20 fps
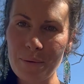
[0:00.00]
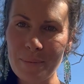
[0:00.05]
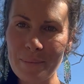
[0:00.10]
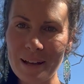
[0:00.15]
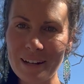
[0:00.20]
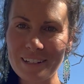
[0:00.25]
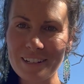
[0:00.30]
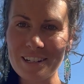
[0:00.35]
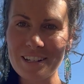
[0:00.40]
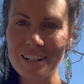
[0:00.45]

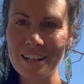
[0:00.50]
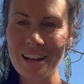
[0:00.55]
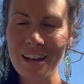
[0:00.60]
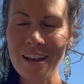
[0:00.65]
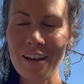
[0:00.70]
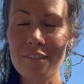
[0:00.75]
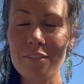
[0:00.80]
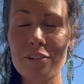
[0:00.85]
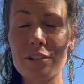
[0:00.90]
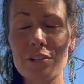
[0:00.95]
much
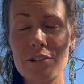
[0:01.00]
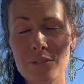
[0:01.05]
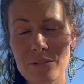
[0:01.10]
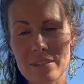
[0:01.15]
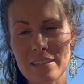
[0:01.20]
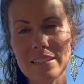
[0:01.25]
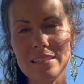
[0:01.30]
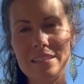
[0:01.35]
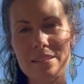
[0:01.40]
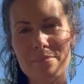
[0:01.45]
for
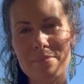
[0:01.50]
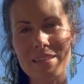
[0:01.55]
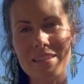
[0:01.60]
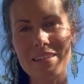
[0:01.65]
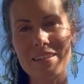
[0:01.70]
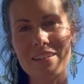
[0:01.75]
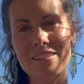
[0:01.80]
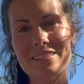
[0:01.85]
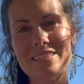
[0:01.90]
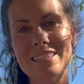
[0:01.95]
choosing to be
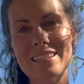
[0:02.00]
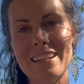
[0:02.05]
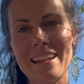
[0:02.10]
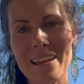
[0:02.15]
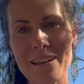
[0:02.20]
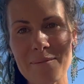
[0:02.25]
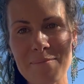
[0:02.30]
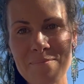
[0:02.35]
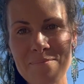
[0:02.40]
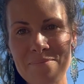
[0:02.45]
here
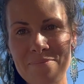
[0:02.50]
today.